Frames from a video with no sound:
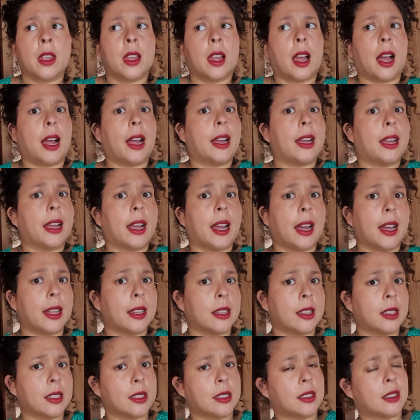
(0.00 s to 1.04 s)
I had
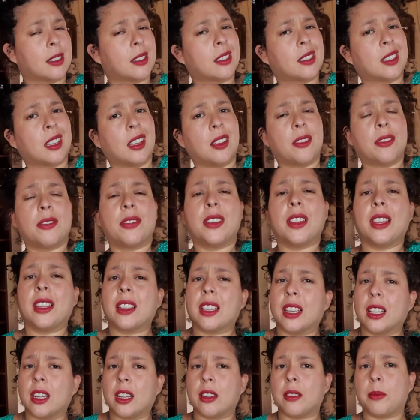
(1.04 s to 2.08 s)
this
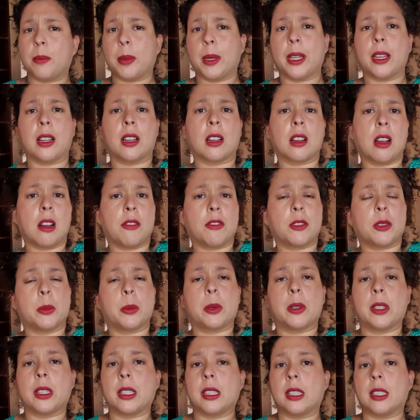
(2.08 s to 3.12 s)
feeling of being
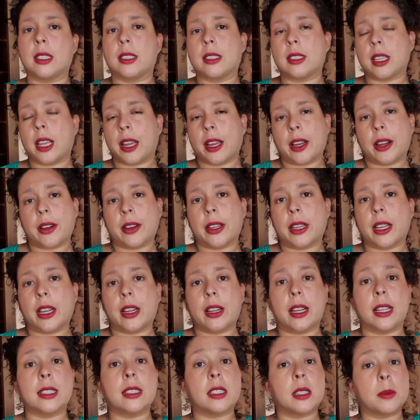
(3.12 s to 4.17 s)
uncomfortable in this area.
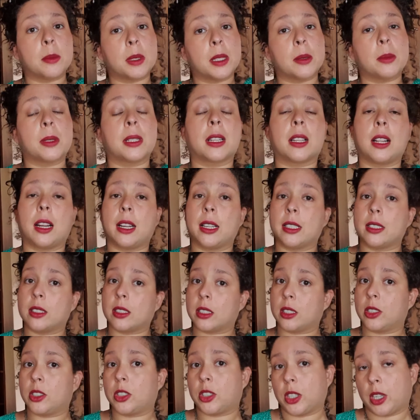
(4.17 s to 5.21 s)
And sometimes the client's
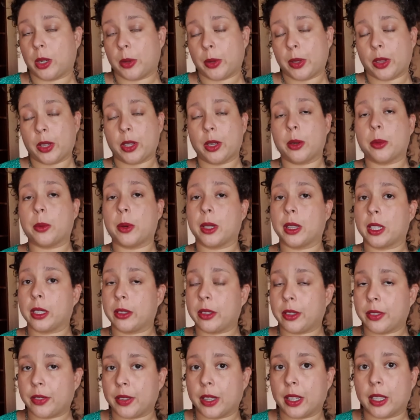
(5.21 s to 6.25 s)
going to share with you what they
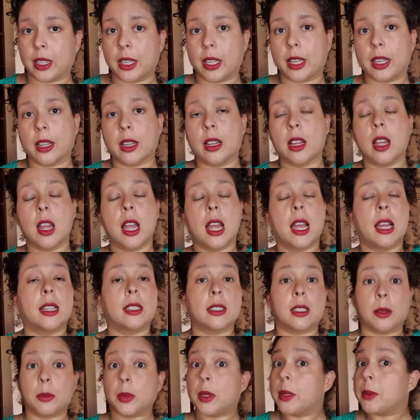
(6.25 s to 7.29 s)
were feeling.
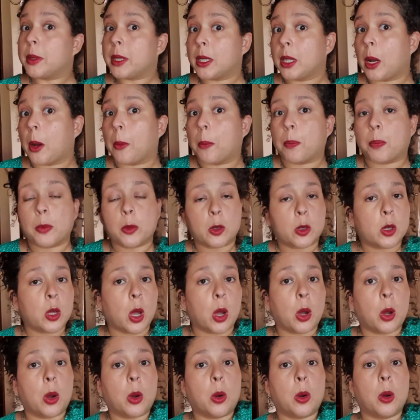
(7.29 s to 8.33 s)
Sometimes they don't.
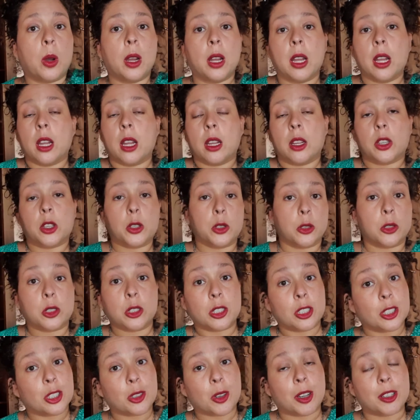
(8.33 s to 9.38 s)
So use your
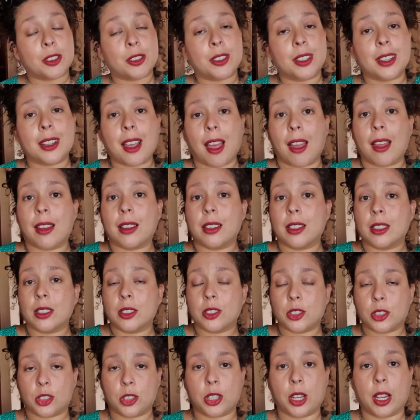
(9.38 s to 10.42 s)
discretion again,
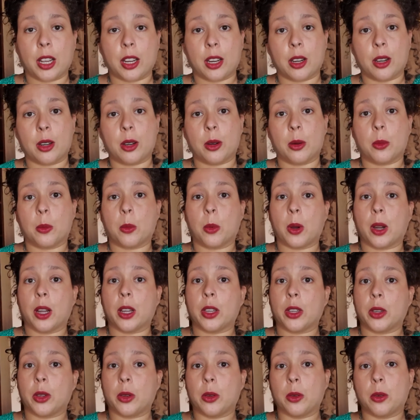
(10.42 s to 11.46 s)
share what
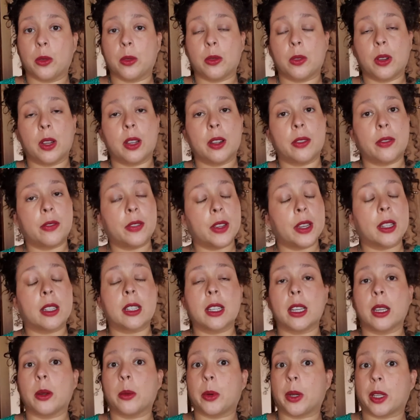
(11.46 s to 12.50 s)
you've
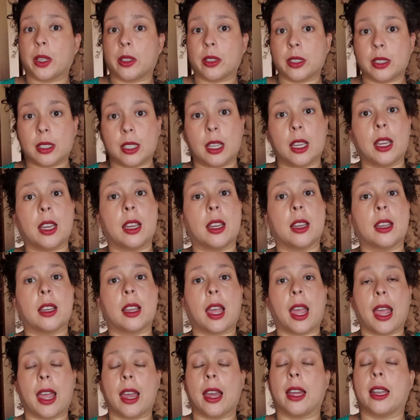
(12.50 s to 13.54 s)
feeling, what you're seeing,
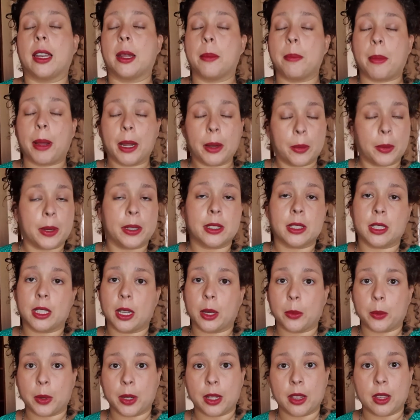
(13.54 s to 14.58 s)
and it might
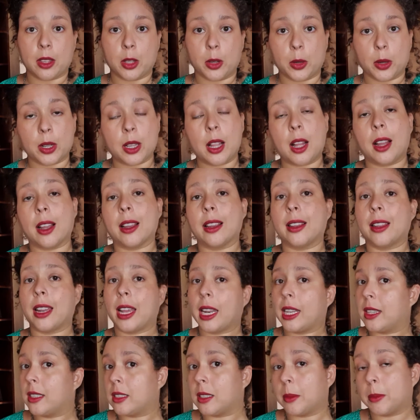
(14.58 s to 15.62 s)
resonate with your client,
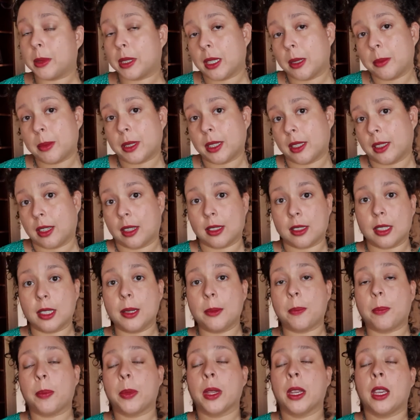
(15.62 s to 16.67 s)
and sometimes it doesn't.
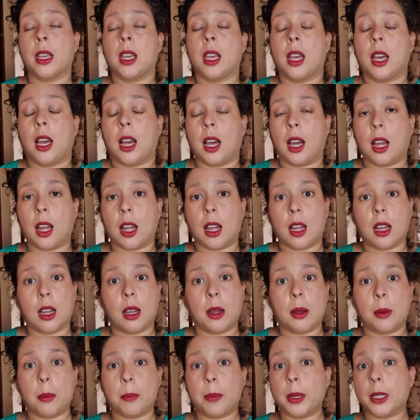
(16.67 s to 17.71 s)

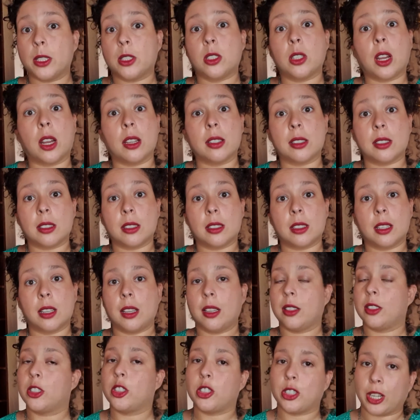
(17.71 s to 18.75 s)
But just
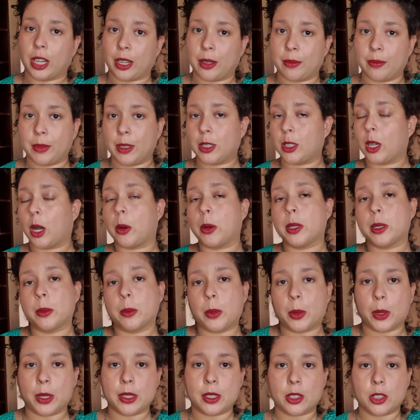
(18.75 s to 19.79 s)
share. It's always
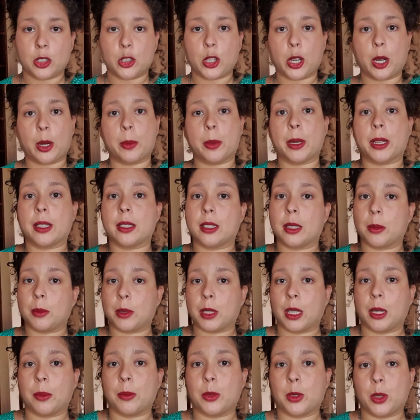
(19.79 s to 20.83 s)
important to share because
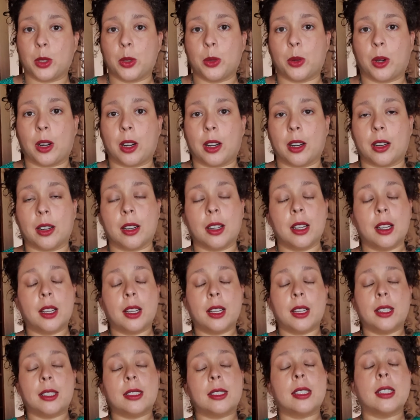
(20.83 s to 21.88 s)
sometimes
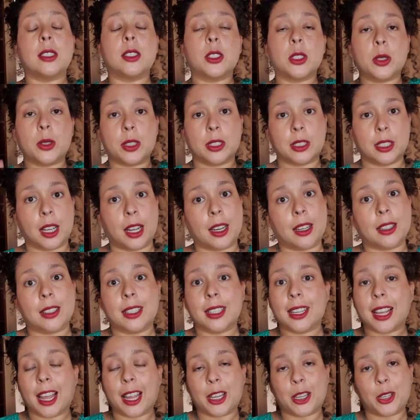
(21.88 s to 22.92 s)
since you are
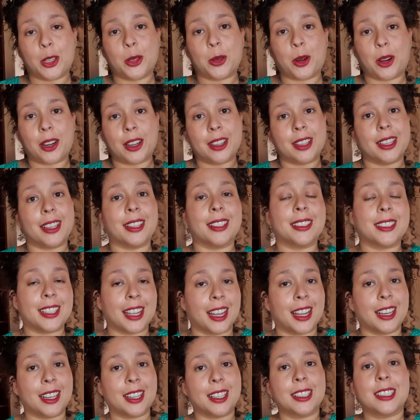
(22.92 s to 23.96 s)
channeling and you are the
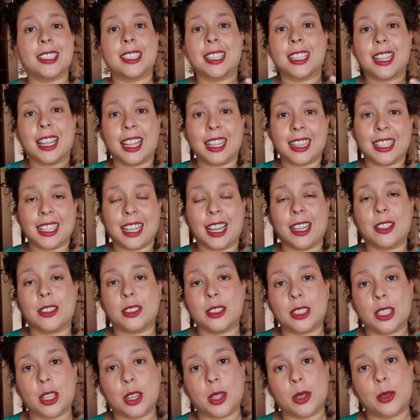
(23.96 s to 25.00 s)
antenna to let the
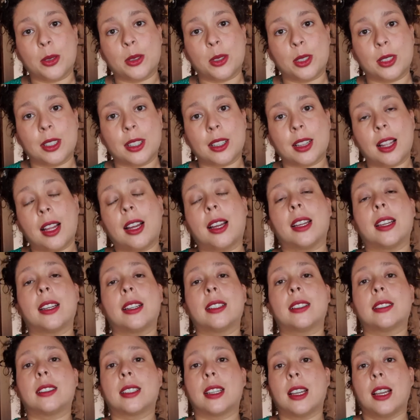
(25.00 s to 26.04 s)
energy through to the
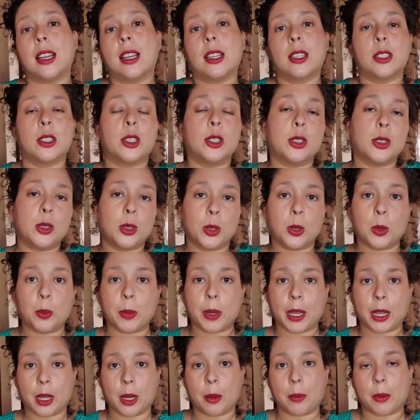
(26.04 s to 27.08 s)
client, you do
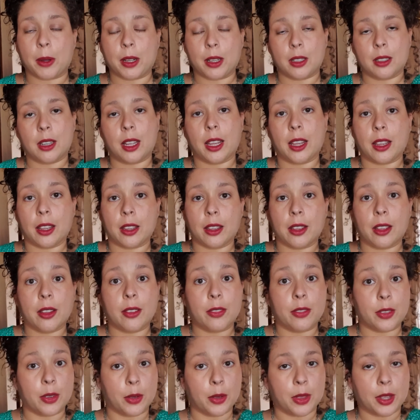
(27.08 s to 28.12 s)
pick up on a
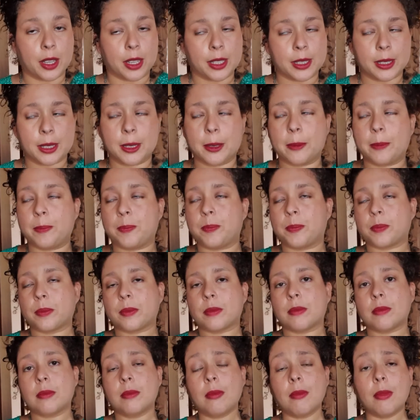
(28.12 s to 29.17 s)
few things.
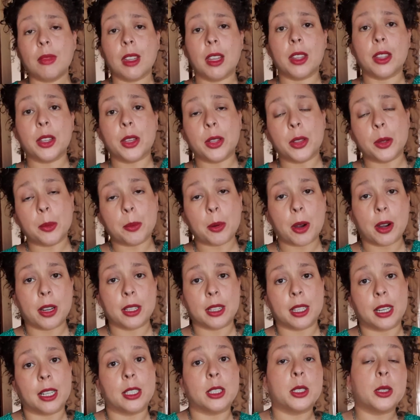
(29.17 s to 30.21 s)
The other part
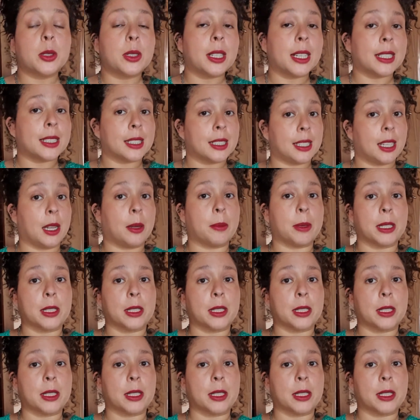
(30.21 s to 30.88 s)
that I do like to tell my